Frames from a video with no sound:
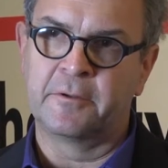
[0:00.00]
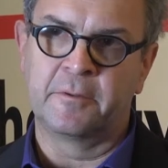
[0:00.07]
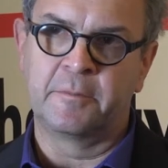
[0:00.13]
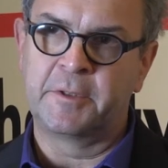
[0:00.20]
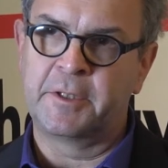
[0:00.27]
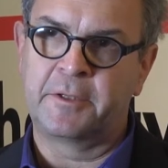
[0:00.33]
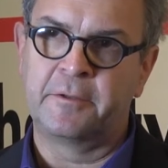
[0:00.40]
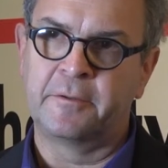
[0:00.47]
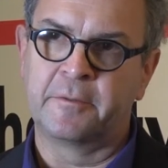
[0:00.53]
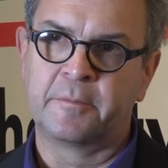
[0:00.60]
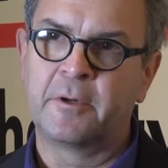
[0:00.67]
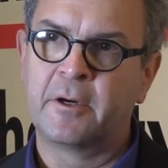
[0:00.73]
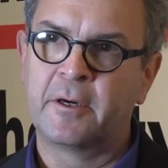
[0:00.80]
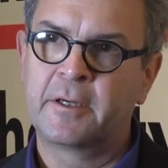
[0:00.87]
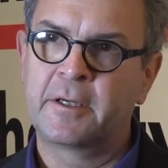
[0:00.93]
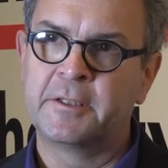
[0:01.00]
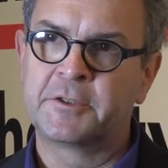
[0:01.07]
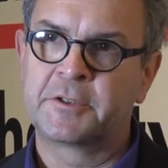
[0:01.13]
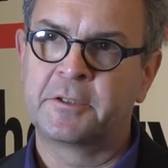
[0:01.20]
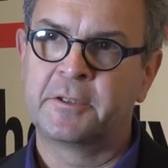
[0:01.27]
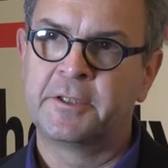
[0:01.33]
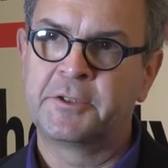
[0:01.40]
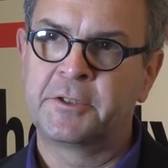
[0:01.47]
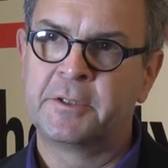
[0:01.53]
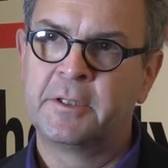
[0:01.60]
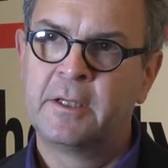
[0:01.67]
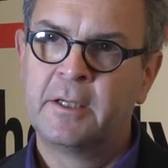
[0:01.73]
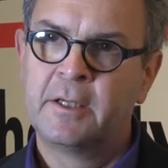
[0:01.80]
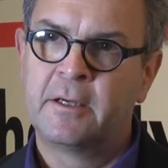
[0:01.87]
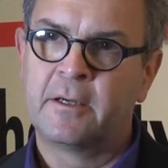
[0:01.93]
or a particular park installation,
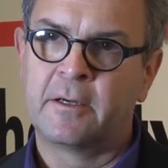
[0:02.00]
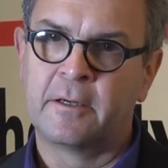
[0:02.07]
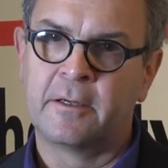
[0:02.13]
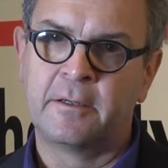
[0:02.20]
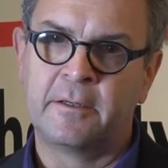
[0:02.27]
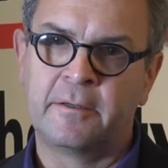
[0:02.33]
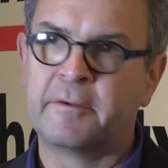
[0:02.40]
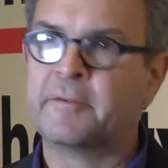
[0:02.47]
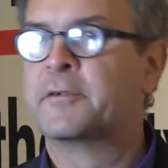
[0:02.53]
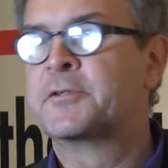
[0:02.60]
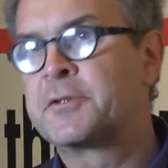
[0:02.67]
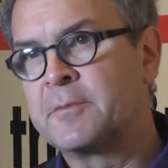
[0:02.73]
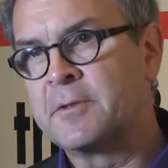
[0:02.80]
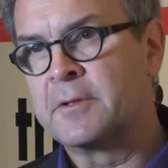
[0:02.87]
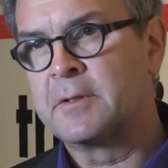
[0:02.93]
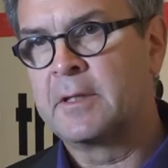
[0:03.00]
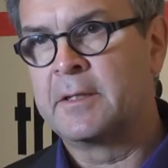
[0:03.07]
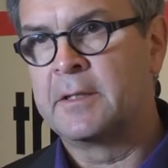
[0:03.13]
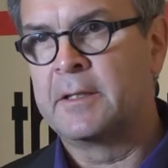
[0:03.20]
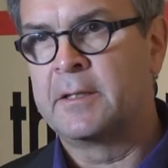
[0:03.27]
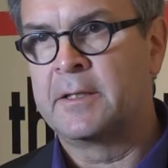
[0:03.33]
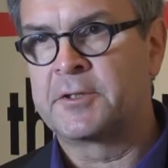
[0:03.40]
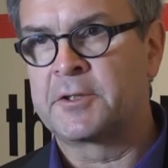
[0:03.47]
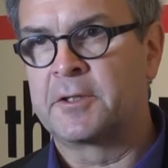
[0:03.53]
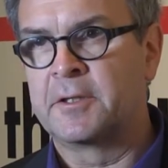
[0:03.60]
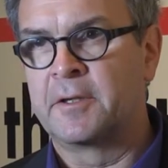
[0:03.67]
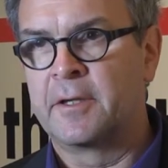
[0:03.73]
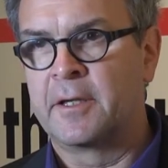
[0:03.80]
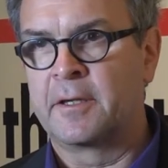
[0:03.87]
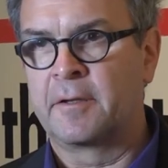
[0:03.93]
are irreversible, and, and that's a
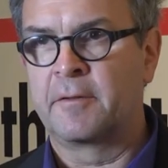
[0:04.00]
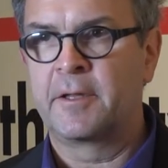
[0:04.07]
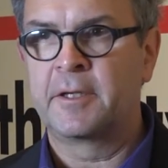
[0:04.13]
good thing.